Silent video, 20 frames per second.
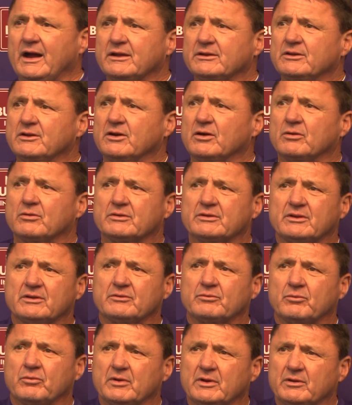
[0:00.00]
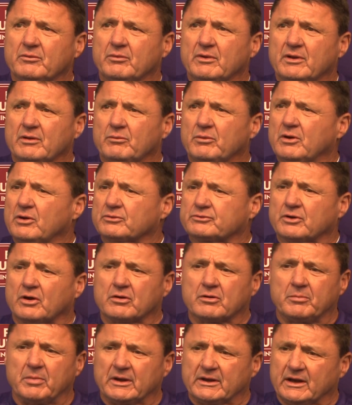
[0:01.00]
Yeah, you know, we don't
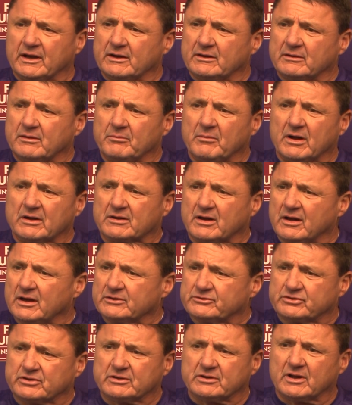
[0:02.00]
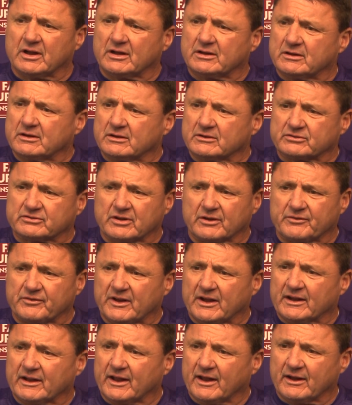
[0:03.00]
talk about that, about clinching nothing and stuff
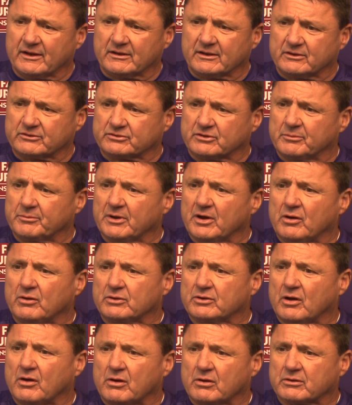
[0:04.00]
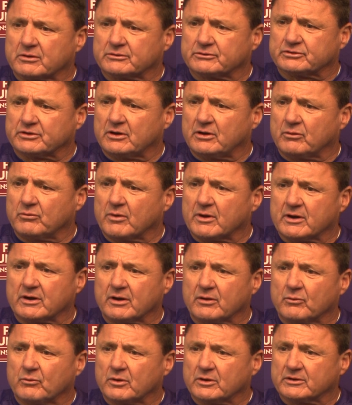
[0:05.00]
like that. There's going to be on to Arkansas,
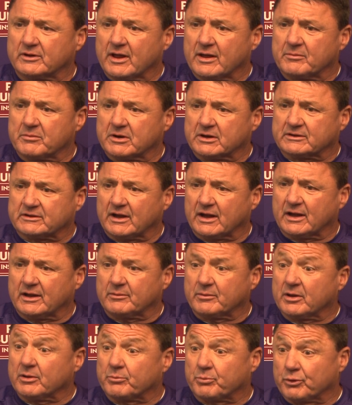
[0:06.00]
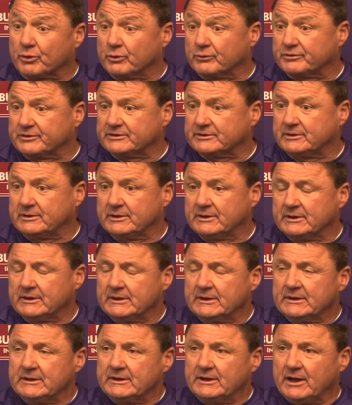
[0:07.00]
winning them one game at a time, improving.
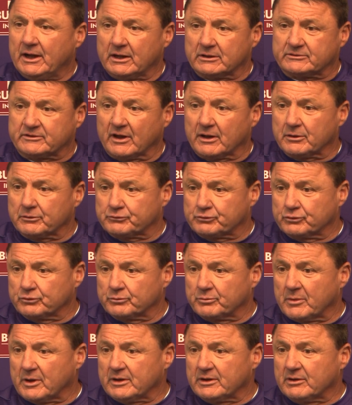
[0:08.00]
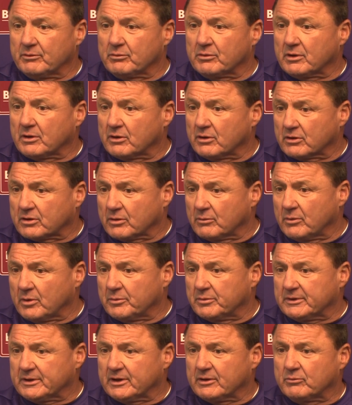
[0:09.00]
Tell the truth Monday, we're going to look at
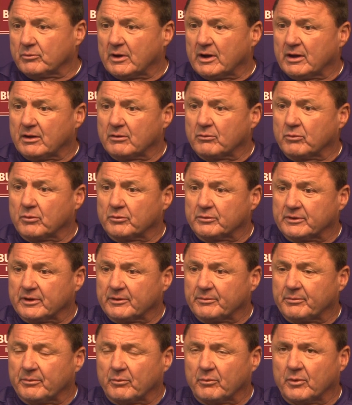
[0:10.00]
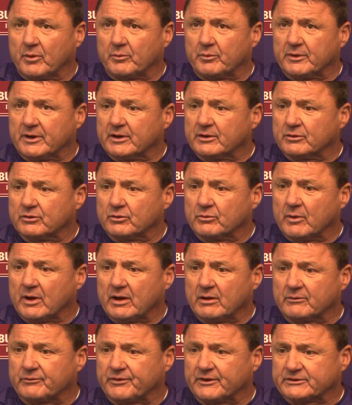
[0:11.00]
what we did well, what we didn't do
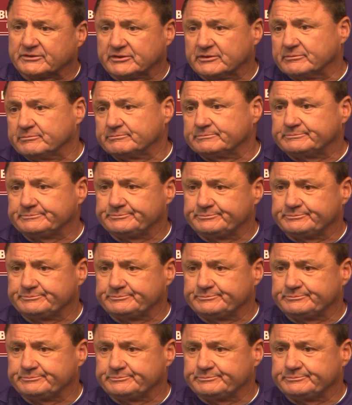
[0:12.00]
well, and fix it.